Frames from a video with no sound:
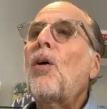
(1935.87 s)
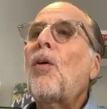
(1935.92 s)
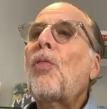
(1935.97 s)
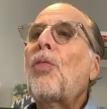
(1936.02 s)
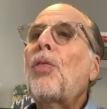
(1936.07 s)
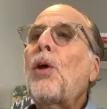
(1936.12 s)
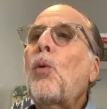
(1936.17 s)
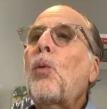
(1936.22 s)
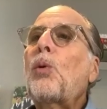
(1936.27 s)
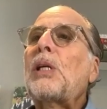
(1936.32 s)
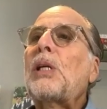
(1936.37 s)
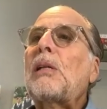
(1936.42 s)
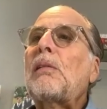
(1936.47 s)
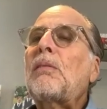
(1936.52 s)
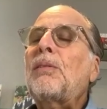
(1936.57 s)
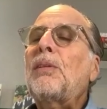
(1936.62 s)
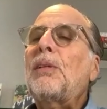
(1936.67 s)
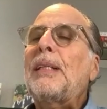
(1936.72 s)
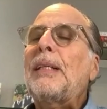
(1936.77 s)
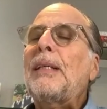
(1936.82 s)
there was
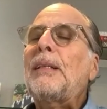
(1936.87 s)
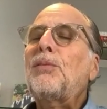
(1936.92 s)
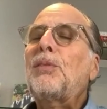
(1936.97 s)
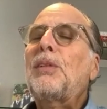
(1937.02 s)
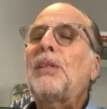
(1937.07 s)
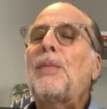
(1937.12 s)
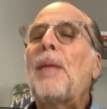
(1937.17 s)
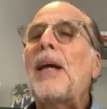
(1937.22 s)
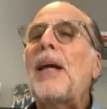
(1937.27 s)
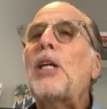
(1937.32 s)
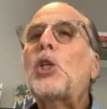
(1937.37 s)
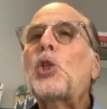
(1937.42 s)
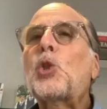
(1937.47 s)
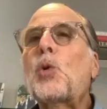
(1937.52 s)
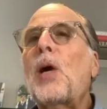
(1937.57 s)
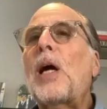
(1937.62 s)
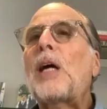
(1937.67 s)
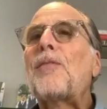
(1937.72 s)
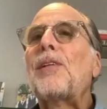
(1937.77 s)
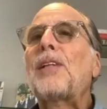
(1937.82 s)
the amount of
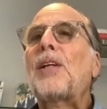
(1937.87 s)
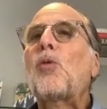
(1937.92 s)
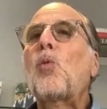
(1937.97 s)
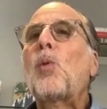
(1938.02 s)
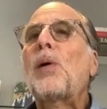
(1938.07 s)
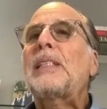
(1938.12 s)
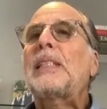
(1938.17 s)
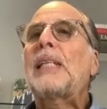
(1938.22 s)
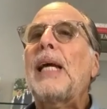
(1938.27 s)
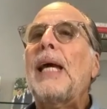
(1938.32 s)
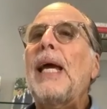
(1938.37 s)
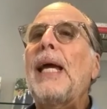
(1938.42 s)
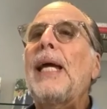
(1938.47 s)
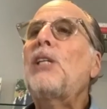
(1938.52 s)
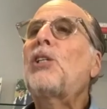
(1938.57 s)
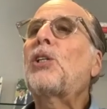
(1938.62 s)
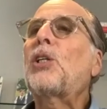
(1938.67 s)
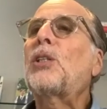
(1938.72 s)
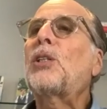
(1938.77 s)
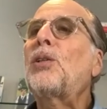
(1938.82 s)
travel that went to
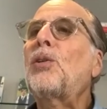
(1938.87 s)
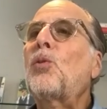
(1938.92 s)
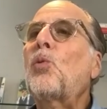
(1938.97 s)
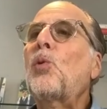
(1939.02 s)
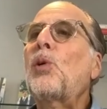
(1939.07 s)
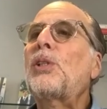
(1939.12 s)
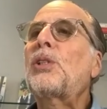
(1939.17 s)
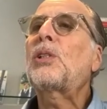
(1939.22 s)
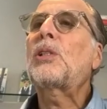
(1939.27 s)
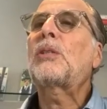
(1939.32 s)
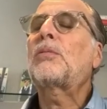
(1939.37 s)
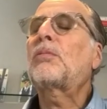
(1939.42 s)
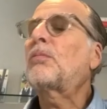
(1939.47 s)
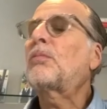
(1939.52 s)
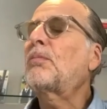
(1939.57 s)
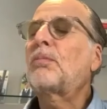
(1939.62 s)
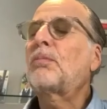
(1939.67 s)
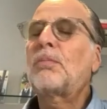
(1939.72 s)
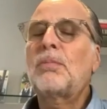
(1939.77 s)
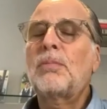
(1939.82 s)
Asia was,
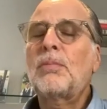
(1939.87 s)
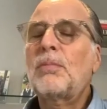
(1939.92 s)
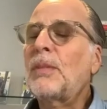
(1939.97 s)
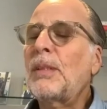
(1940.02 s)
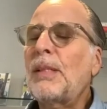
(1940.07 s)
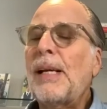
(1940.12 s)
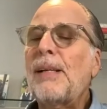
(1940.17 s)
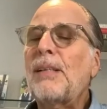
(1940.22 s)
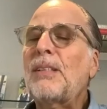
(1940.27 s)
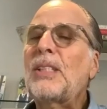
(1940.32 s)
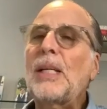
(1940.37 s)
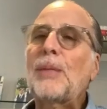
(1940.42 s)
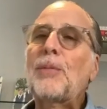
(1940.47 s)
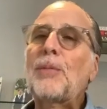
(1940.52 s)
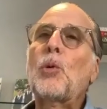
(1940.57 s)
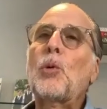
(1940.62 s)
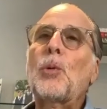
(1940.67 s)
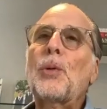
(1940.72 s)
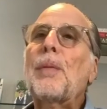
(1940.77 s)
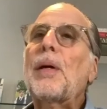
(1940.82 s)
and Deborah
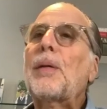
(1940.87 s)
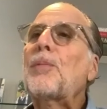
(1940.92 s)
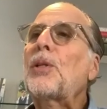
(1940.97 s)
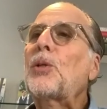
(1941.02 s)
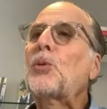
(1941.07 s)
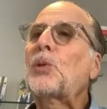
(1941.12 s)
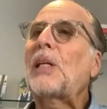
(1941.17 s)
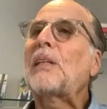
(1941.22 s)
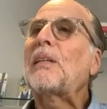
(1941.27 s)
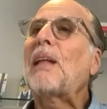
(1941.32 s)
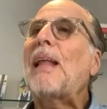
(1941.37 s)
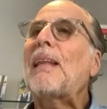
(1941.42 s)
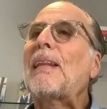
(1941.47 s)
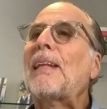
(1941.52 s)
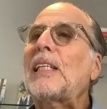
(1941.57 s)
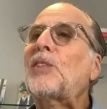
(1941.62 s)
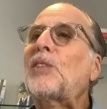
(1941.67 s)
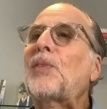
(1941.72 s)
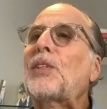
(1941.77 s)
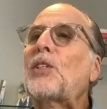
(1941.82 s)
will remember, there was a lot
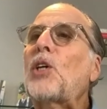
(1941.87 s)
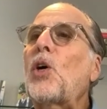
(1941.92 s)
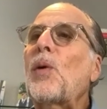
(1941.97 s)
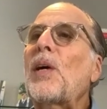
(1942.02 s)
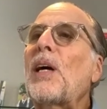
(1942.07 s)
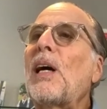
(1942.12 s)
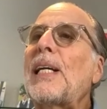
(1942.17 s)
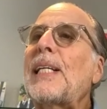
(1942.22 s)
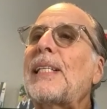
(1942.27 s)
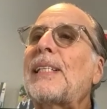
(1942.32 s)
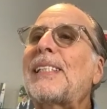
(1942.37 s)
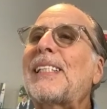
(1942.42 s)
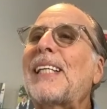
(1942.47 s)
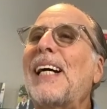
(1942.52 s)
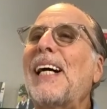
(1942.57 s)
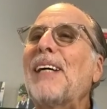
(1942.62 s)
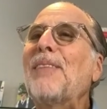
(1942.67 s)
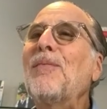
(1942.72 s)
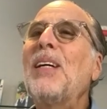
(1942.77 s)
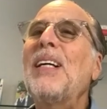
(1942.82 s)
less of it going on at the
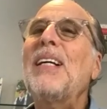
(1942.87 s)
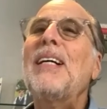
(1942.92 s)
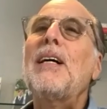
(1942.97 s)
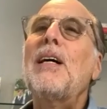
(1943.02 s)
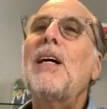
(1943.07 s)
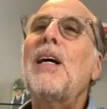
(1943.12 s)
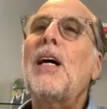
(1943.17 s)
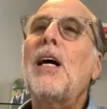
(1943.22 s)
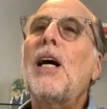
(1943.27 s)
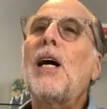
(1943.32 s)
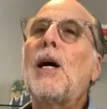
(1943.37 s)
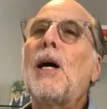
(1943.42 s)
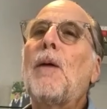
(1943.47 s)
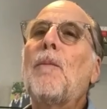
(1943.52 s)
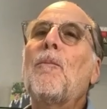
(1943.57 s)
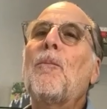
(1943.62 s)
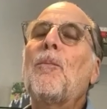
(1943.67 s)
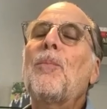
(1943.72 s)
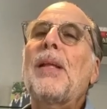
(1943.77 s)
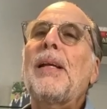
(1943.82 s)
time.
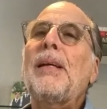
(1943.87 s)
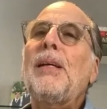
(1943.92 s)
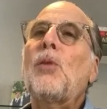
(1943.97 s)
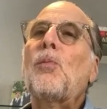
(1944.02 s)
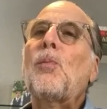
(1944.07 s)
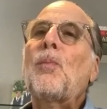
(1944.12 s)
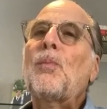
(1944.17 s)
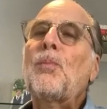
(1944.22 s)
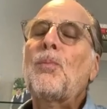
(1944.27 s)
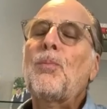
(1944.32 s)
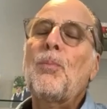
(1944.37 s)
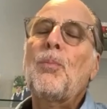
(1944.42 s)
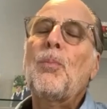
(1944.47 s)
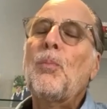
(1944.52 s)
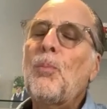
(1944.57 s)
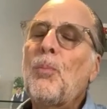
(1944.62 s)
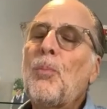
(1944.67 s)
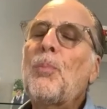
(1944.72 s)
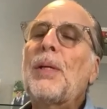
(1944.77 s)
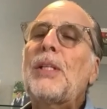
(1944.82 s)
You know,
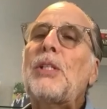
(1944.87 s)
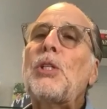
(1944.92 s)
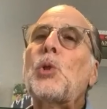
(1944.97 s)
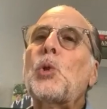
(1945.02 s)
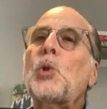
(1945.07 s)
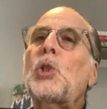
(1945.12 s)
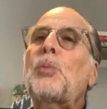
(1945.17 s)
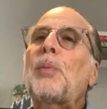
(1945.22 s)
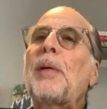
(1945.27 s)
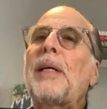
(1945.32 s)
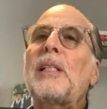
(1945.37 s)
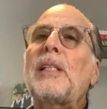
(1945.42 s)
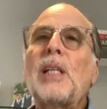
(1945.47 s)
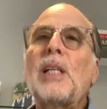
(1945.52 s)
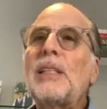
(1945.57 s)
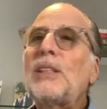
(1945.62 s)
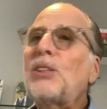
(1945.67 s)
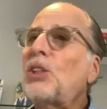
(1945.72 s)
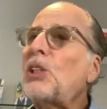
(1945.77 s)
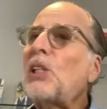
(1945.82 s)
business was being
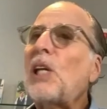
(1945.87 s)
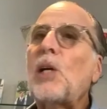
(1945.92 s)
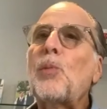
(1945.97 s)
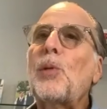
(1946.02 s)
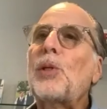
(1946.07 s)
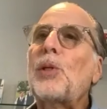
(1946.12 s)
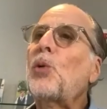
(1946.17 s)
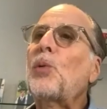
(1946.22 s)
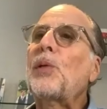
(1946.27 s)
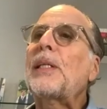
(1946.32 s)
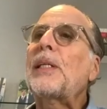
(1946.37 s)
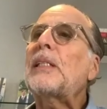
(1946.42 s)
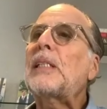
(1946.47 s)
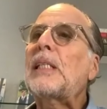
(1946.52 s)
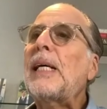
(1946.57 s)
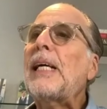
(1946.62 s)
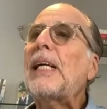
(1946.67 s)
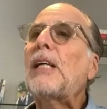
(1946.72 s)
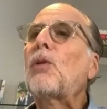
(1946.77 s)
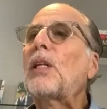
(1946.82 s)
done just like we're doing it
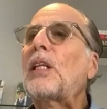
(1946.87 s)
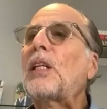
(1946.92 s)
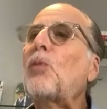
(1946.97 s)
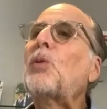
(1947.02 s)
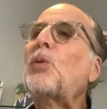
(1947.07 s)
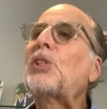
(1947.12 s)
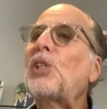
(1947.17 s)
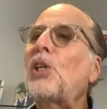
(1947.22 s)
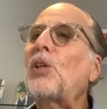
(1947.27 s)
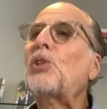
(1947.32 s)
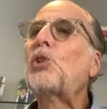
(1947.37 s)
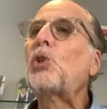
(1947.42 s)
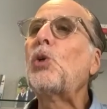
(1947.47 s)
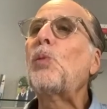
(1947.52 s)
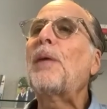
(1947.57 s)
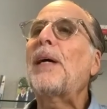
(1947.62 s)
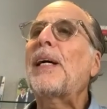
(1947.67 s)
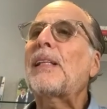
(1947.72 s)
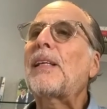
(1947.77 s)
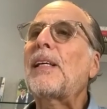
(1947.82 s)
today, only there was no Zoom
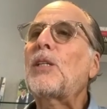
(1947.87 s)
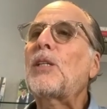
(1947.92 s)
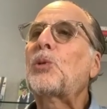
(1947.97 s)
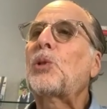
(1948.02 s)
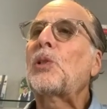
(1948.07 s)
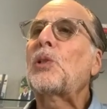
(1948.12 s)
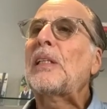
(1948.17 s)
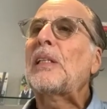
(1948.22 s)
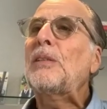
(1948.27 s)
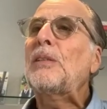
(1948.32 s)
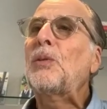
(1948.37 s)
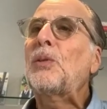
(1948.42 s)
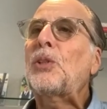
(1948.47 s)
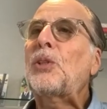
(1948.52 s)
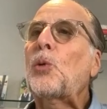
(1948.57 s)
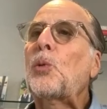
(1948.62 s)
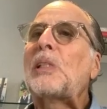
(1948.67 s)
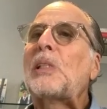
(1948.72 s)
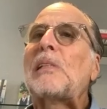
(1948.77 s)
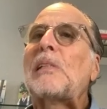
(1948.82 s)
back then, so
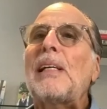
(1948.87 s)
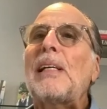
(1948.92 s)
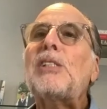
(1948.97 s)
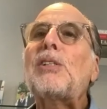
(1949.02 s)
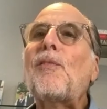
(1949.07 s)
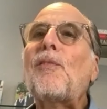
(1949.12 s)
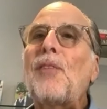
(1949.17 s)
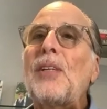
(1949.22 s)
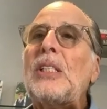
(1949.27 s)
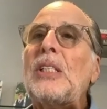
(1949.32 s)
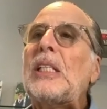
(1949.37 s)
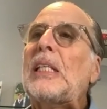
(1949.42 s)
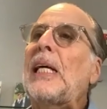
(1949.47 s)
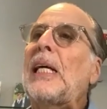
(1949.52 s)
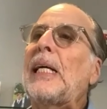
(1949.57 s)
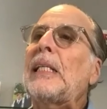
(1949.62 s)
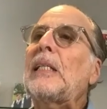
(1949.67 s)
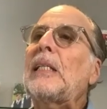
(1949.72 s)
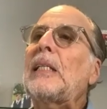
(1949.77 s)
it was less sophisticated.